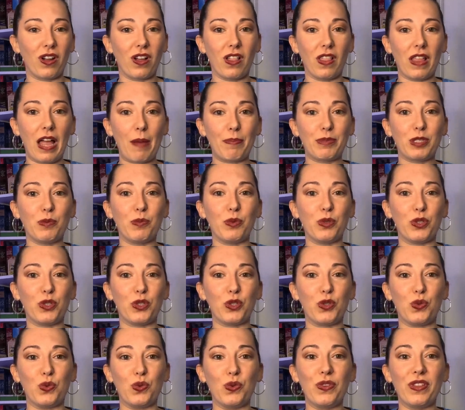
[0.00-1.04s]
collapsible
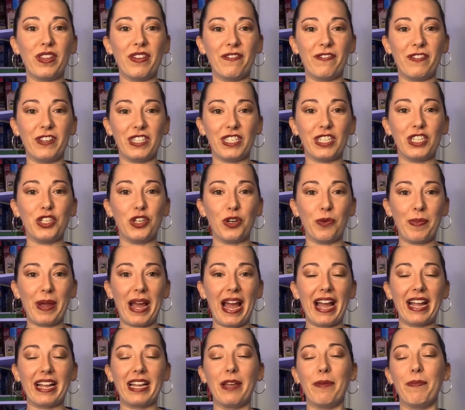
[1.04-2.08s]
stool that fits in your
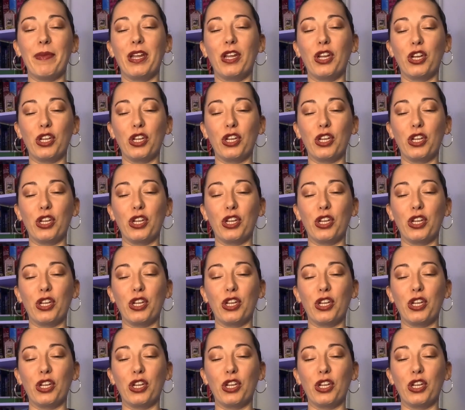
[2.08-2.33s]
bag can make a